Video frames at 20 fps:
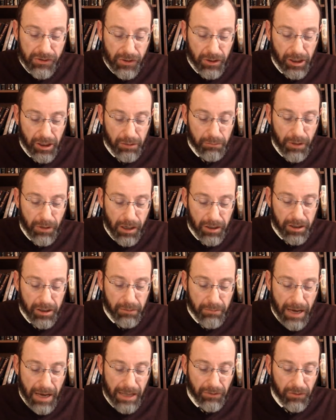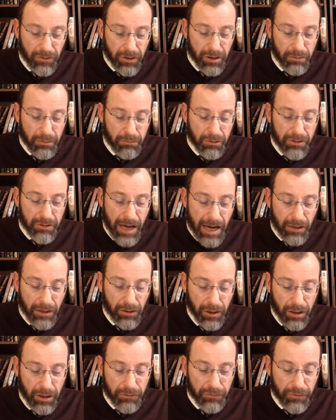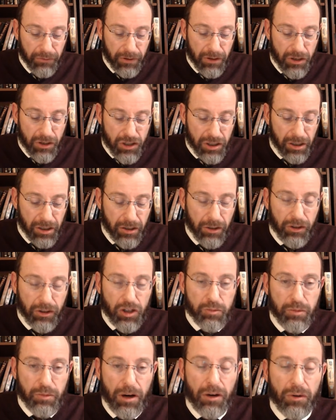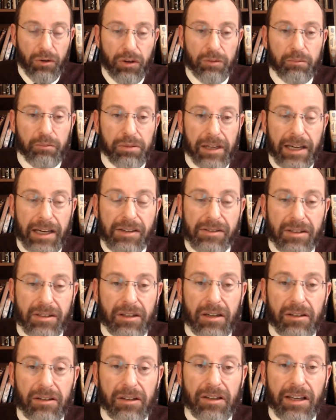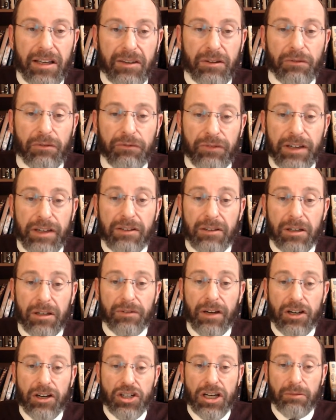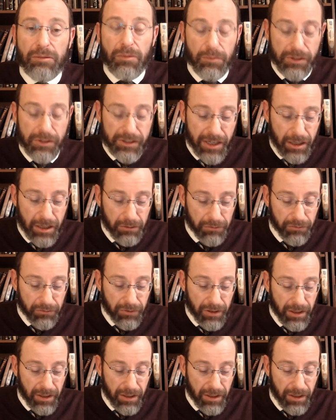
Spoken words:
lemata meraglov shalakadosh baruch Hu, and placed it underneath the feet of Hashem himself.